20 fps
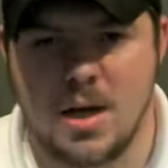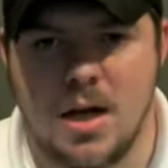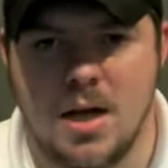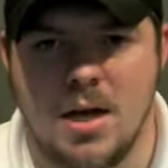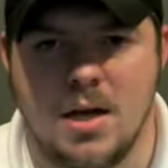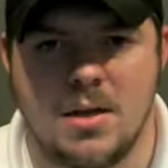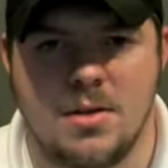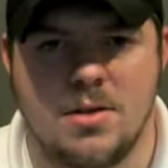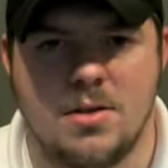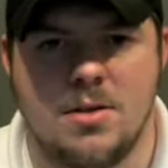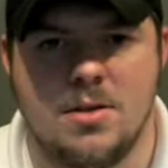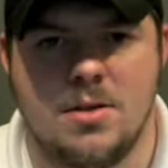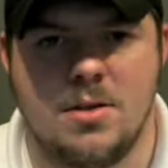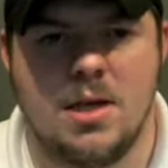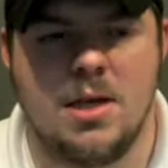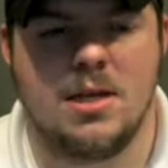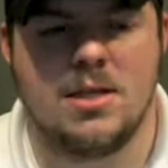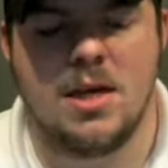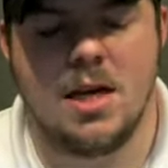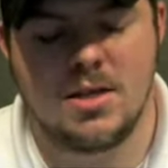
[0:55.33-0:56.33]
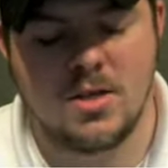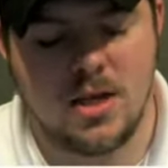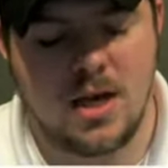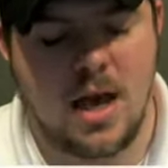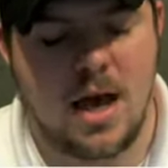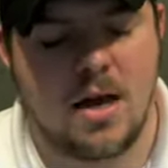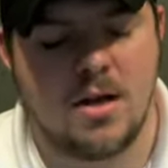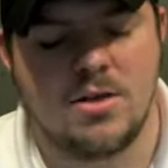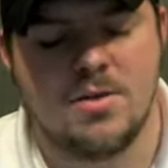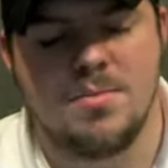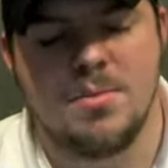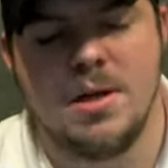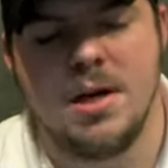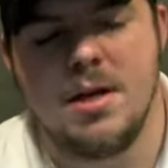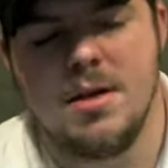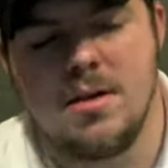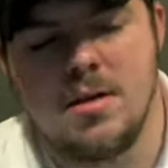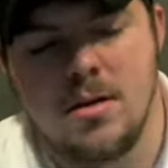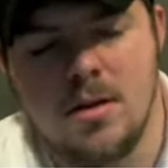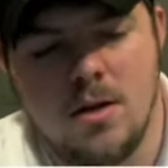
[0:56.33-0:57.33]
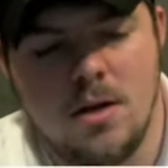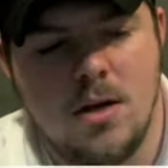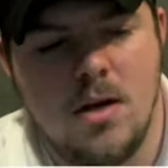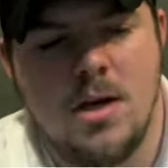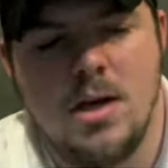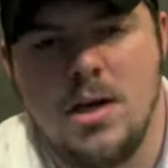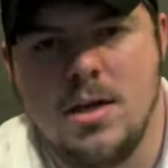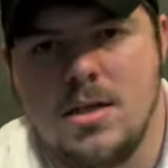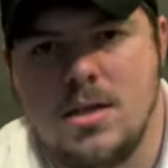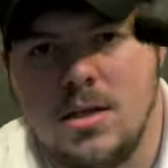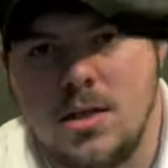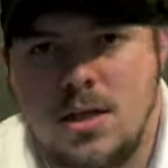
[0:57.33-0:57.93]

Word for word: Uh, it's, it's actually a house blend. It's